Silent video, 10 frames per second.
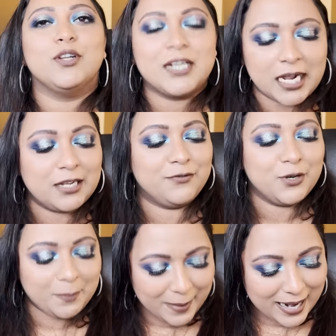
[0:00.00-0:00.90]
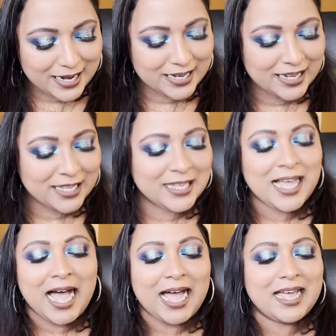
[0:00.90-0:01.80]
colorful palette.
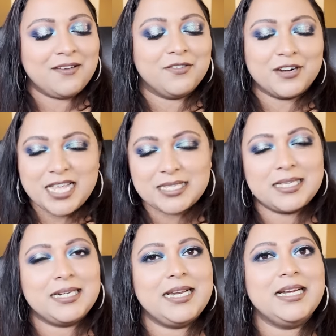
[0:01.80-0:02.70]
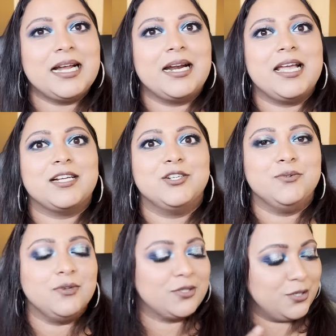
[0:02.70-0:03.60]
I have recently done like 2
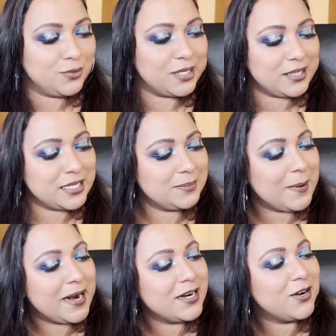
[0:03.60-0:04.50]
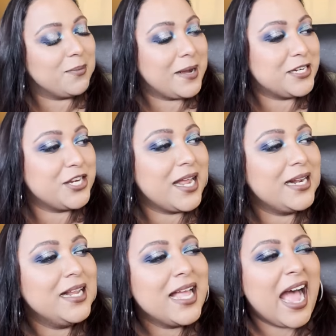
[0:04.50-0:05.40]
looks using this palette on my
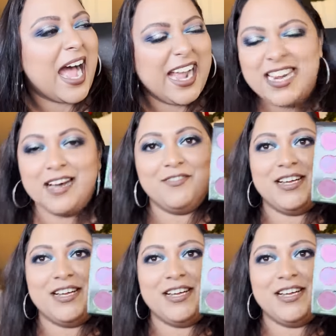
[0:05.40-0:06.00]
channel. I love